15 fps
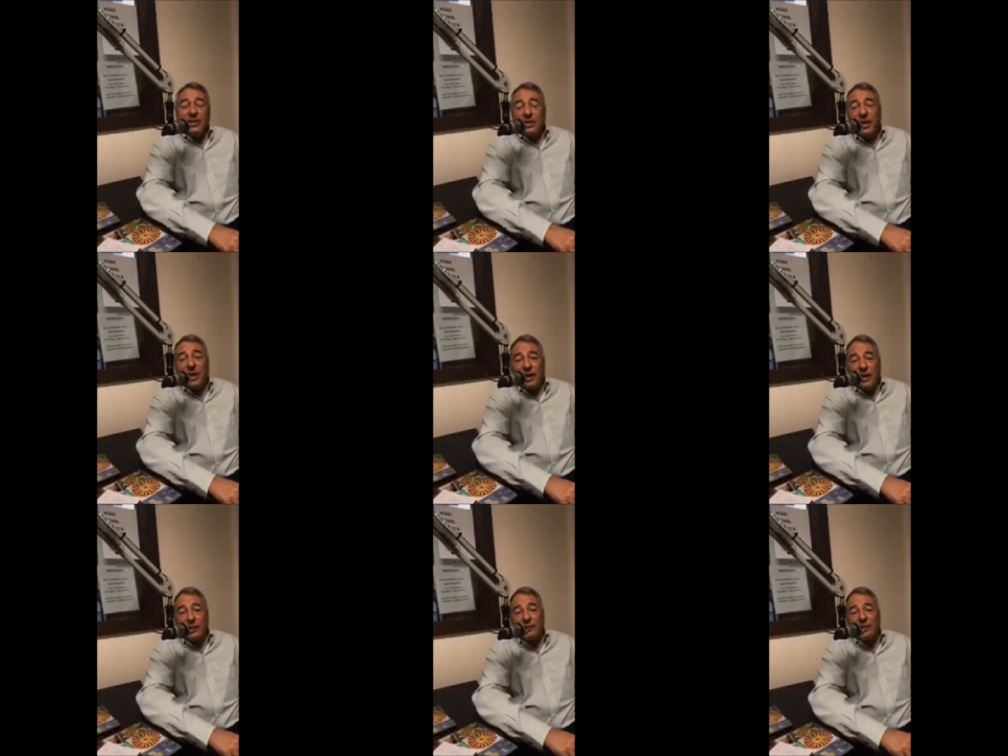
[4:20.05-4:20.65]
The
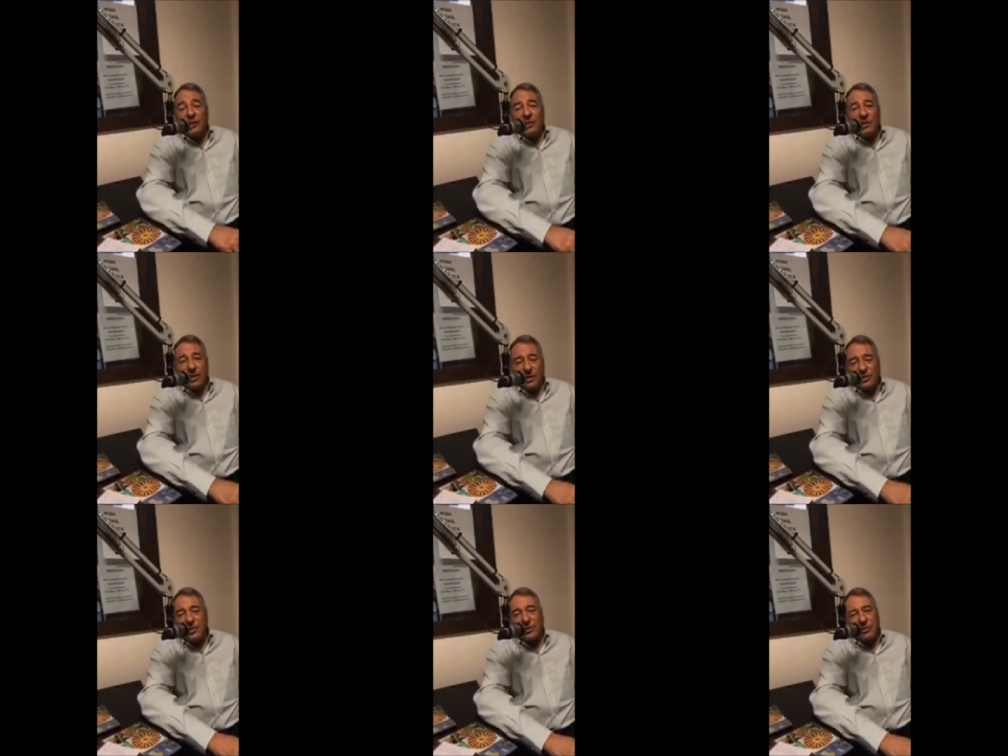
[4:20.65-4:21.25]
husband,
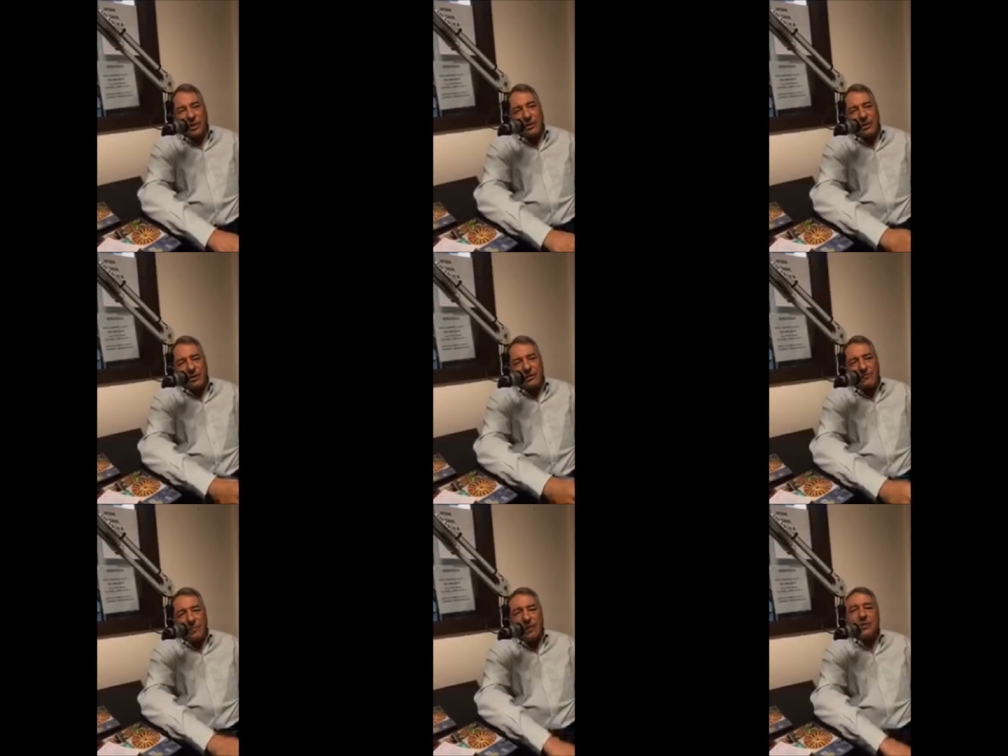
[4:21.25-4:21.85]
also, I
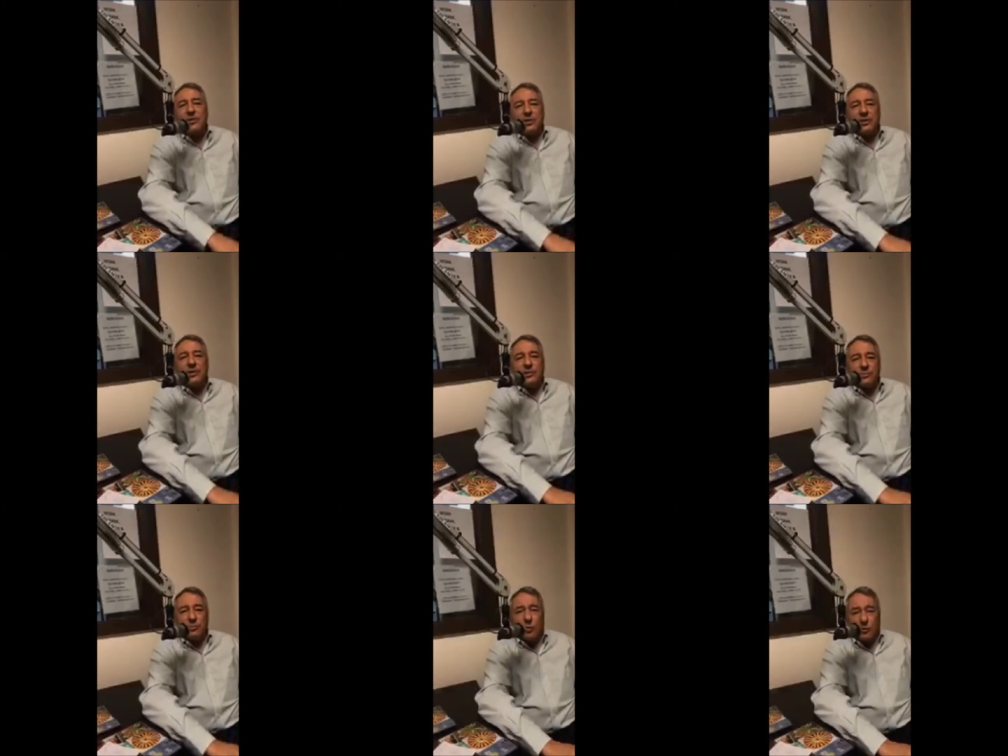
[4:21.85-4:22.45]
should have mentioned,
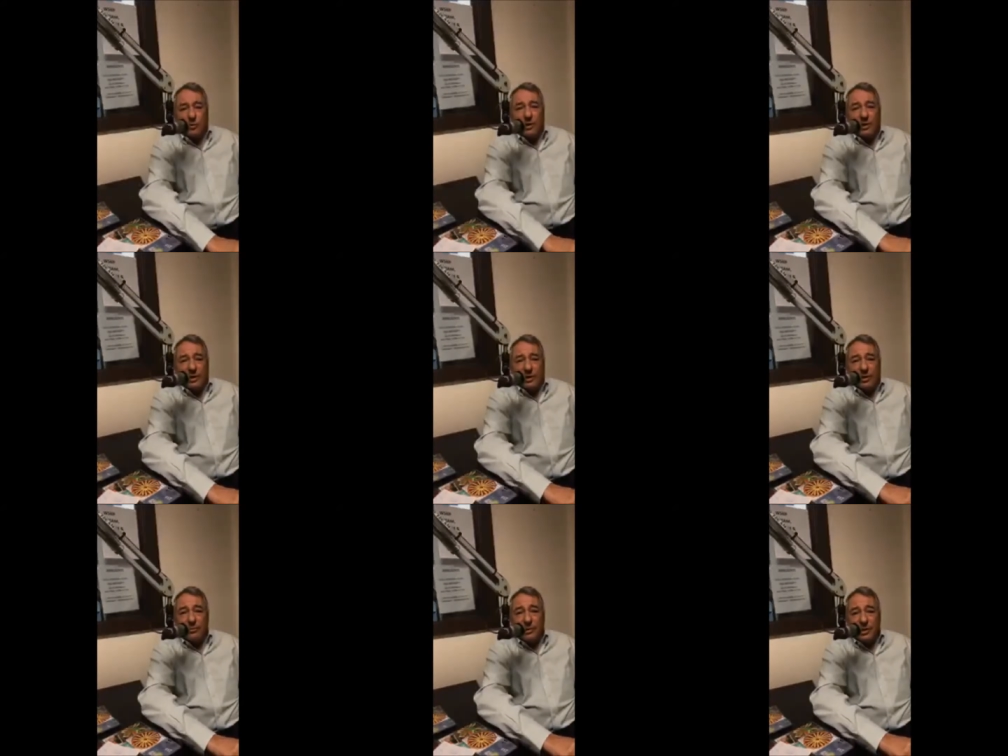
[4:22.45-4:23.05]
is
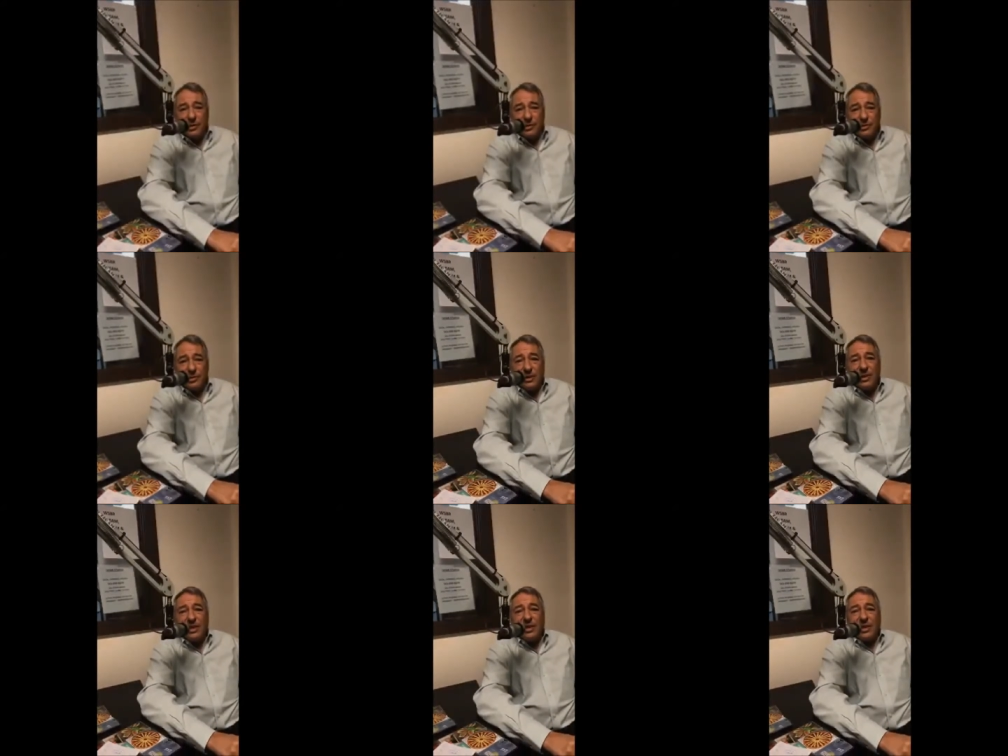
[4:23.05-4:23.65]
morbidly obese